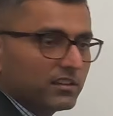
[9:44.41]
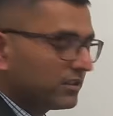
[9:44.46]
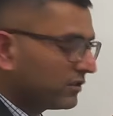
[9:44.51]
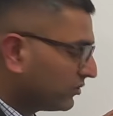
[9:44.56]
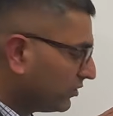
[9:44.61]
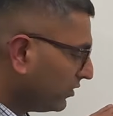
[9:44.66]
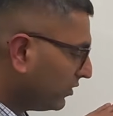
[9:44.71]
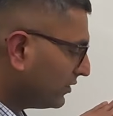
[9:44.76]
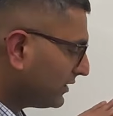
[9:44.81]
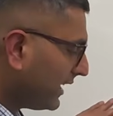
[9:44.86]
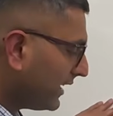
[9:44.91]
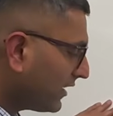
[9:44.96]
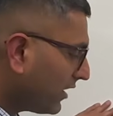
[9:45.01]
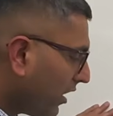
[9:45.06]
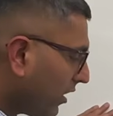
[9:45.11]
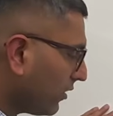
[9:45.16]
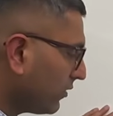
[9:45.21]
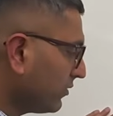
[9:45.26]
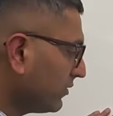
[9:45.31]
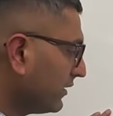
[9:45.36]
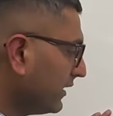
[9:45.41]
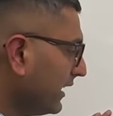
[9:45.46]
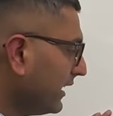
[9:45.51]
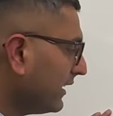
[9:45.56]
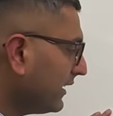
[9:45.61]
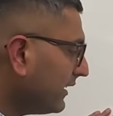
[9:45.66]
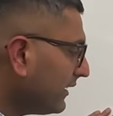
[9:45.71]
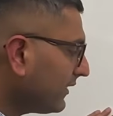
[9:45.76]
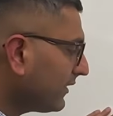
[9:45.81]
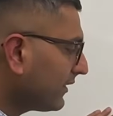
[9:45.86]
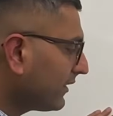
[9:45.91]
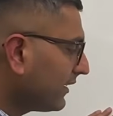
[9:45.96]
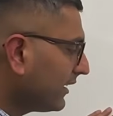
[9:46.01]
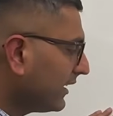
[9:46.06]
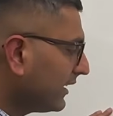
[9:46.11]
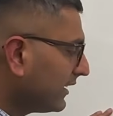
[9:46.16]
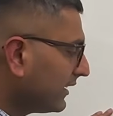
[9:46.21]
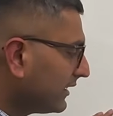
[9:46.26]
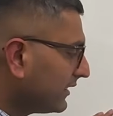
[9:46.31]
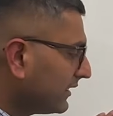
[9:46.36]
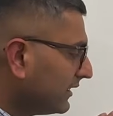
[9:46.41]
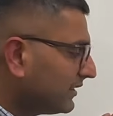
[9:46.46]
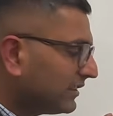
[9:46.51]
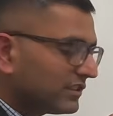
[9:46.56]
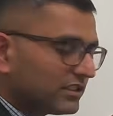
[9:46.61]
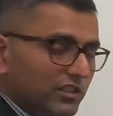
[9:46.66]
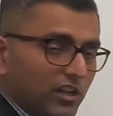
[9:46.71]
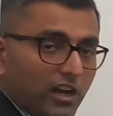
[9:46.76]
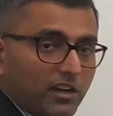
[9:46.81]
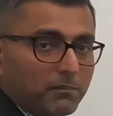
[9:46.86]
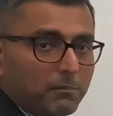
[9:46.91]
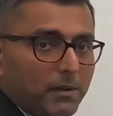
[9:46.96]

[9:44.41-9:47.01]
So you say, no, this is not